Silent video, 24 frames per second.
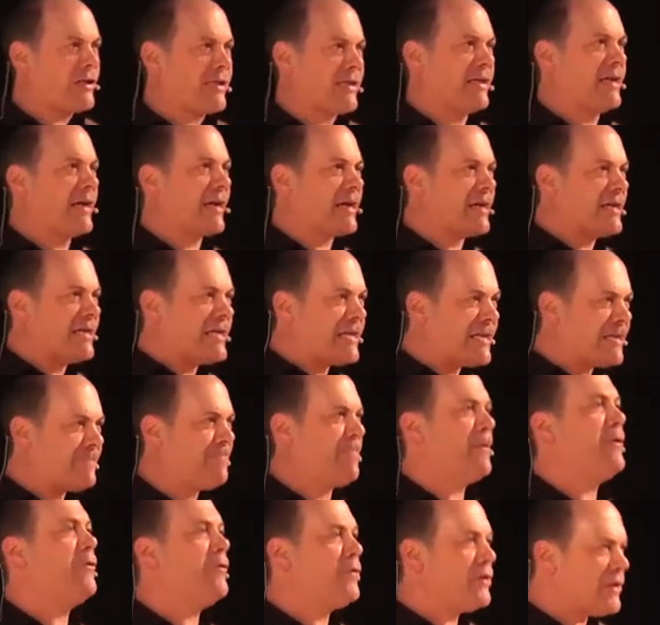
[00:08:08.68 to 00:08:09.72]
and
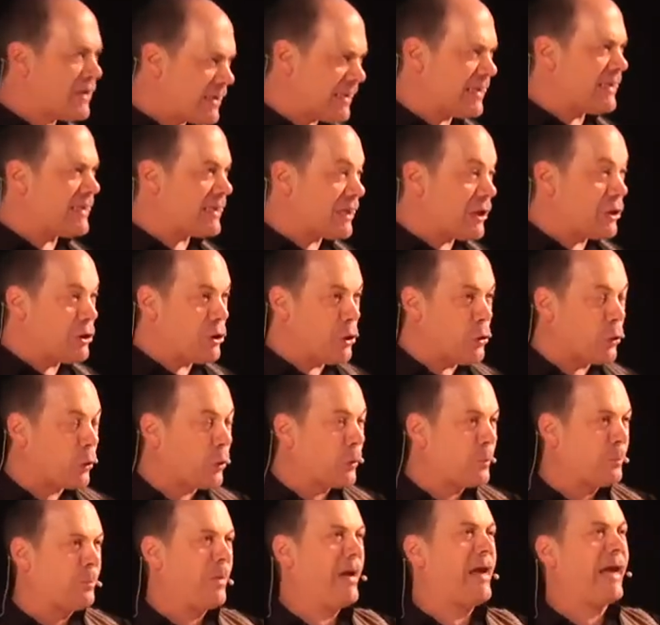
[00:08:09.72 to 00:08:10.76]
conspiracies that you
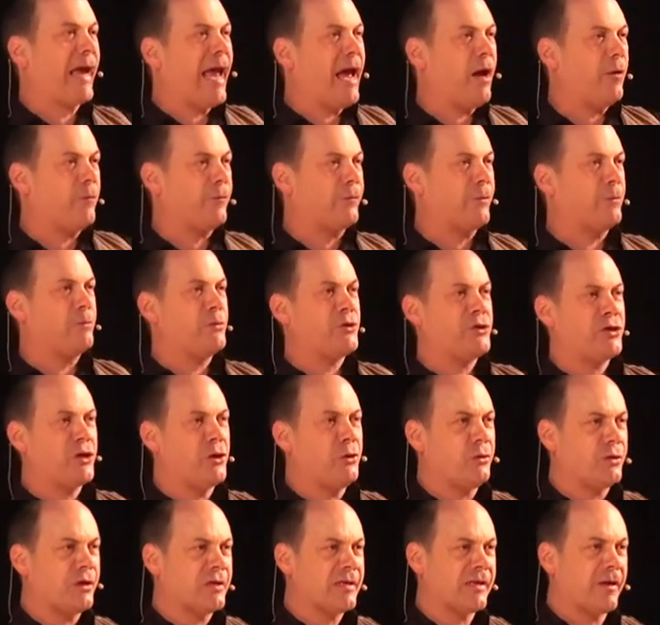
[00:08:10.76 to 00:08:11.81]
could pick out from
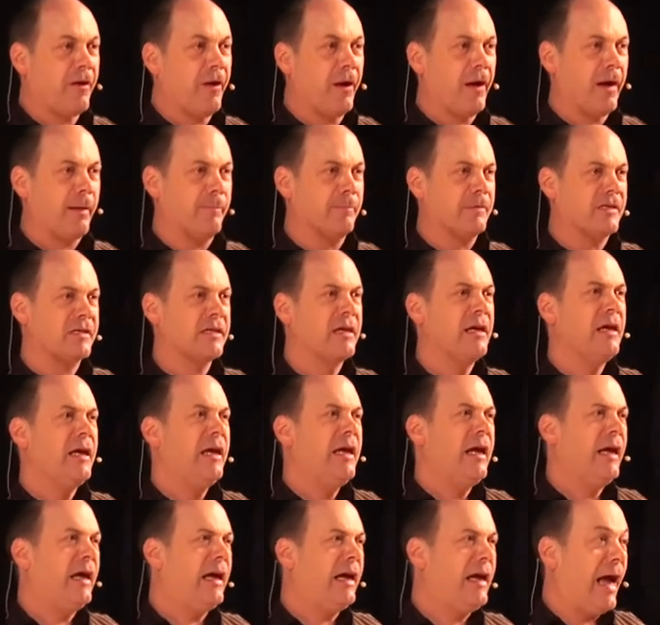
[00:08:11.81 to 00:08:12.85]
Tudor times.
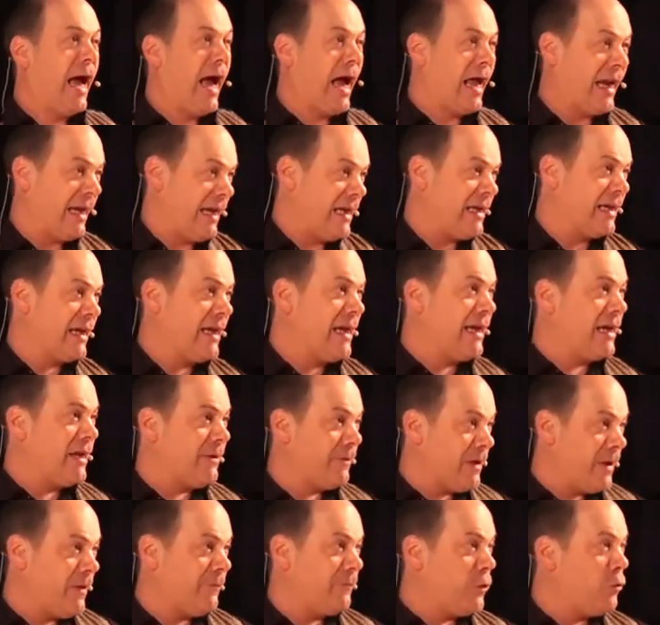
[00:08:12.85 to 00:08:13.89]
Uh, and indeed,
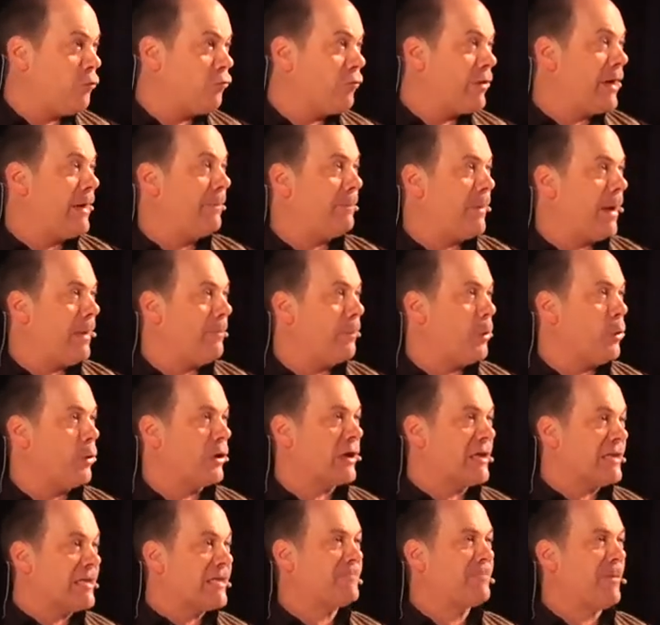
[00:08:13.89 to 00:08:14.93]
if you read my book,
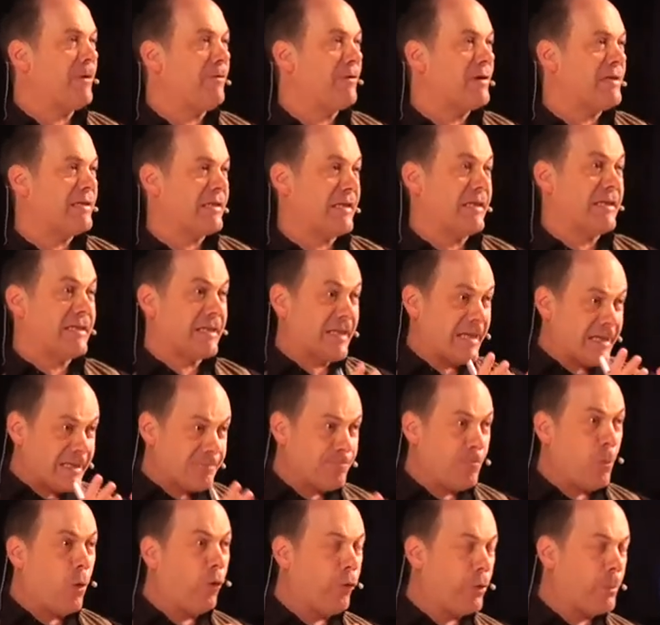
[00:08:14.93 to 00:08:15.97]
Conspiracies, there's
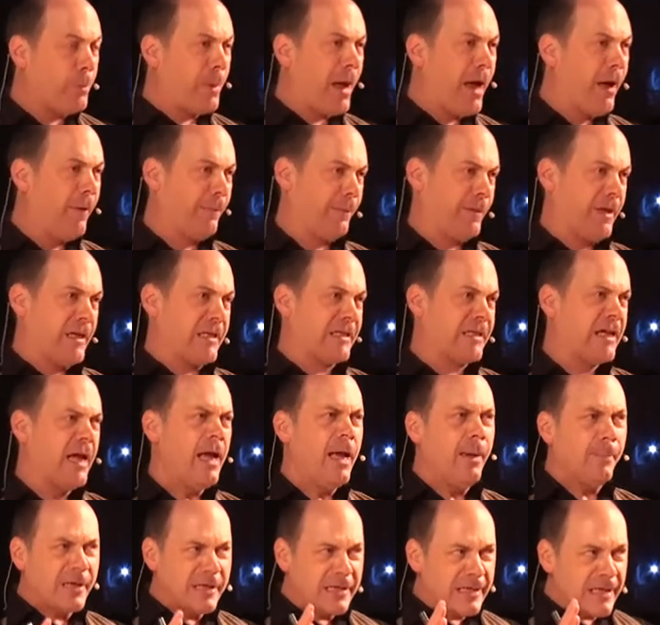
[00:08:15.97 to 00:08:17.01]
more about this
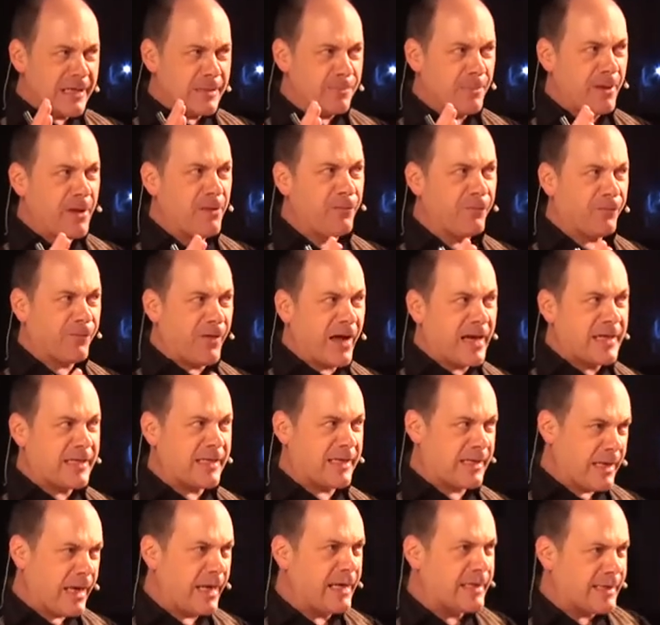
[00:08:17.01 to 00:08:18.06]
because there's many
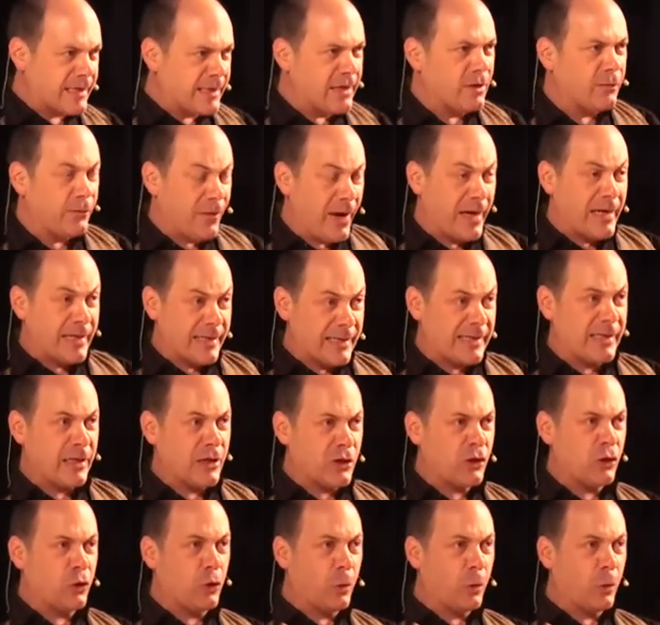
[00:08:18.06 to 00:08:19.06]
fascinating events that took